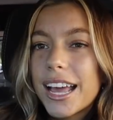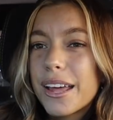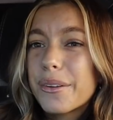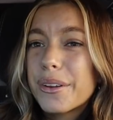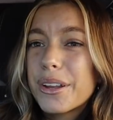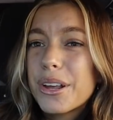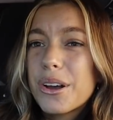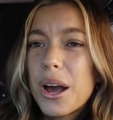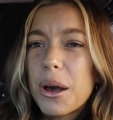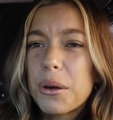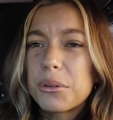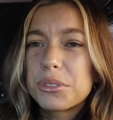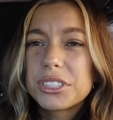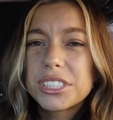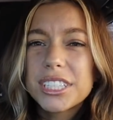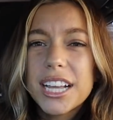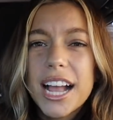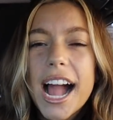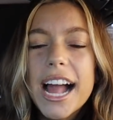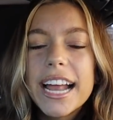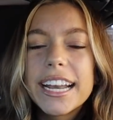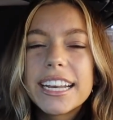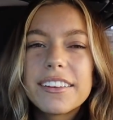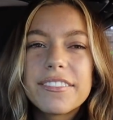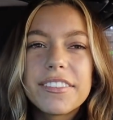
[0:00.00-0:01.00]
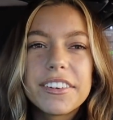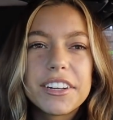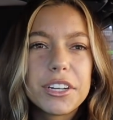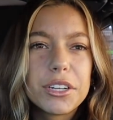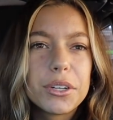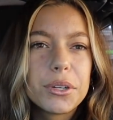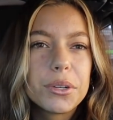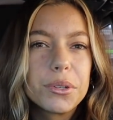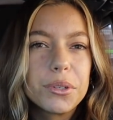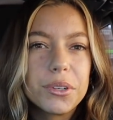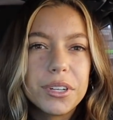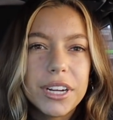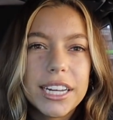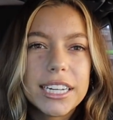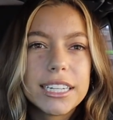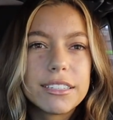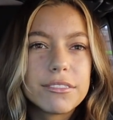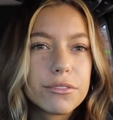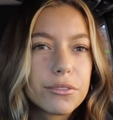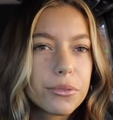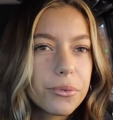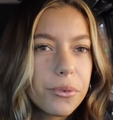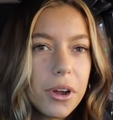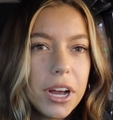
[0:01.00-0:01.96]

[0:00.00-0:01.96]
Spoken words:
I don't know, I was kind of in a creative